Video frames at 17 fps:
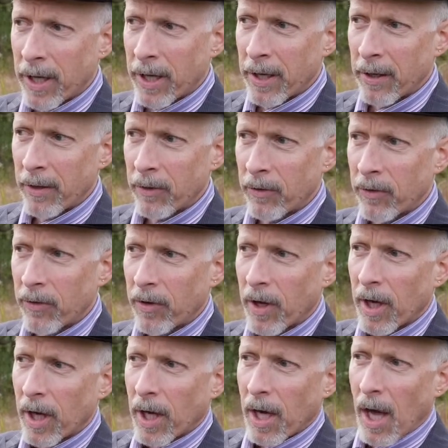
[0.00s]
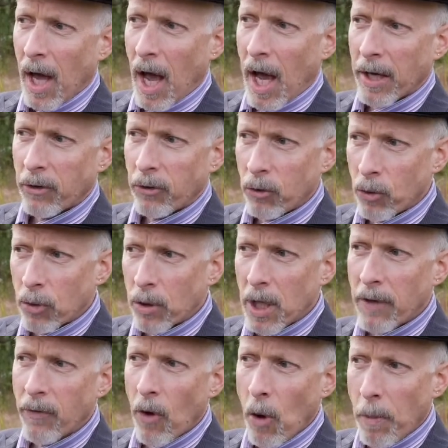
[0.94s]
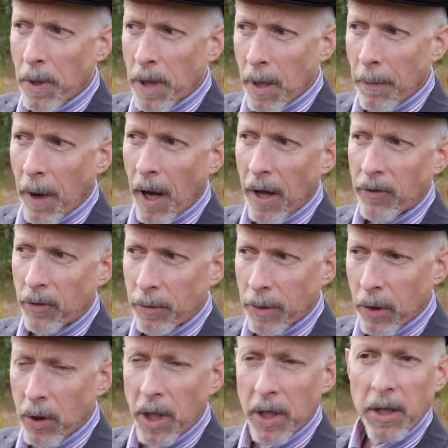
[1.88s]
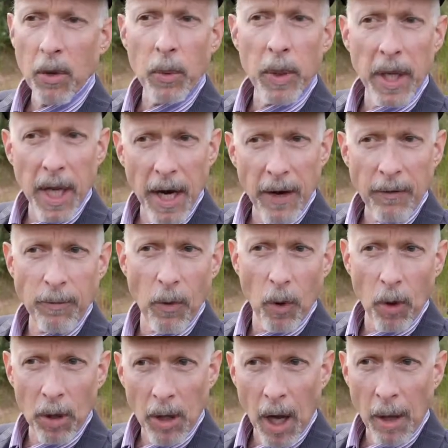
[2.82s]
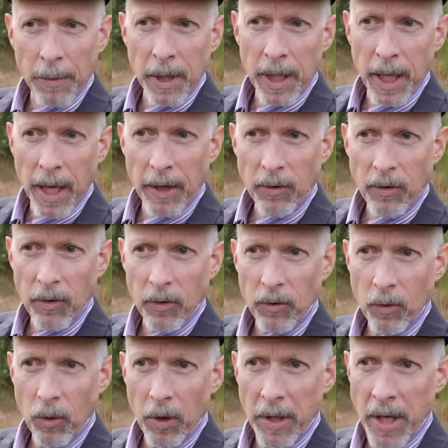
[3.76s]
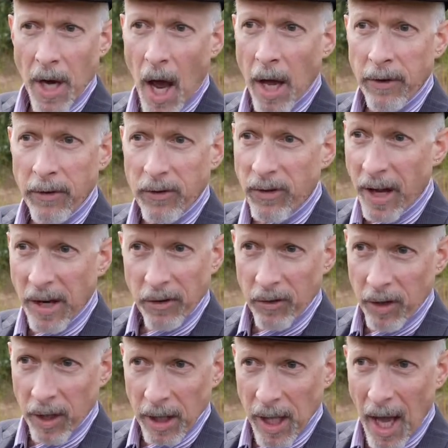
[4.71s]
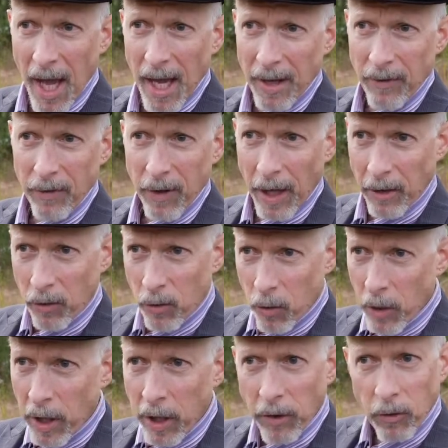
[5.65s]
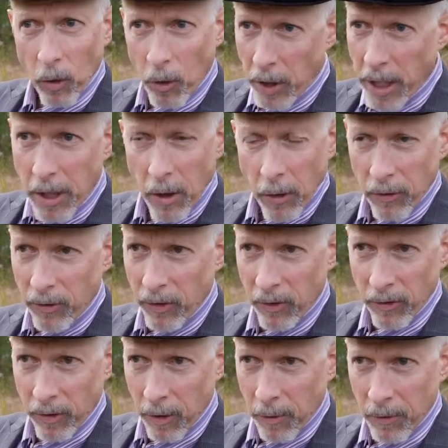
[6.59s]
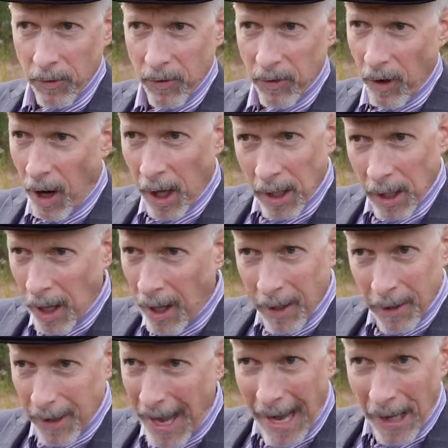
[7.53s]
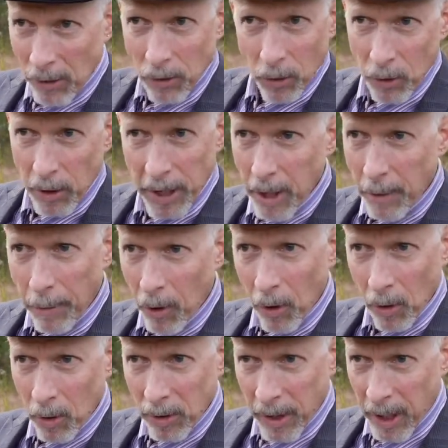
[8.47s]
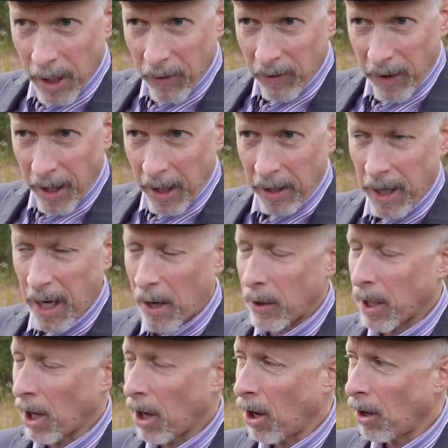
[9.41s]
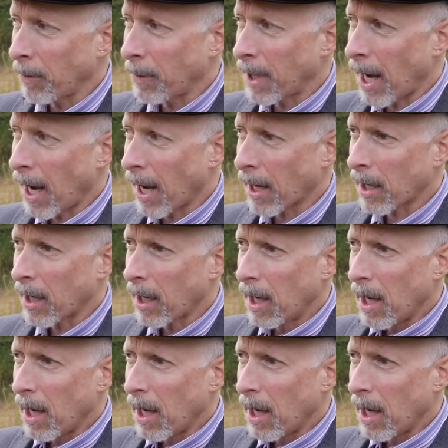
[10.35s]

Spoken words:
is, I do leave open the possibility that we could have moral obligations toward non-sentient life, like trees or ecosystems, a la Aldo Leopold in a Sand County Almanac.